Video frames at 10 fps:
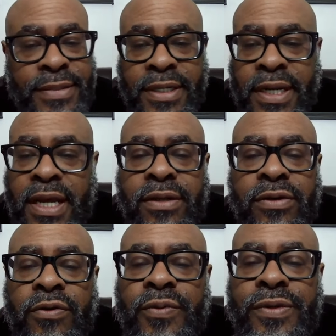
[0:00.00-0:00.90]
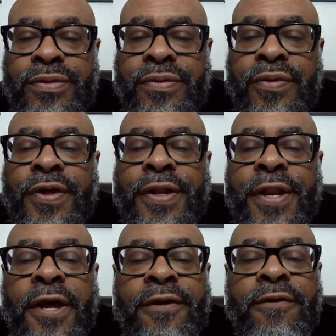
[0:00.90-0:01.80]
Not a good one.
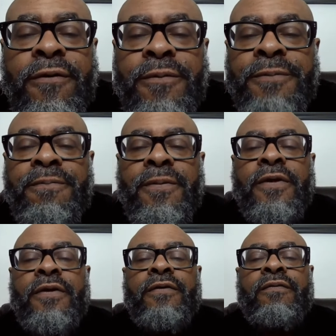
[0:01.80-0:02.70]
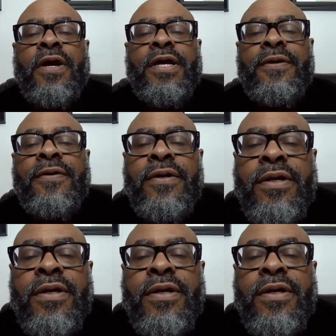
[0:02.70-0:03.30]
Not a good one, right?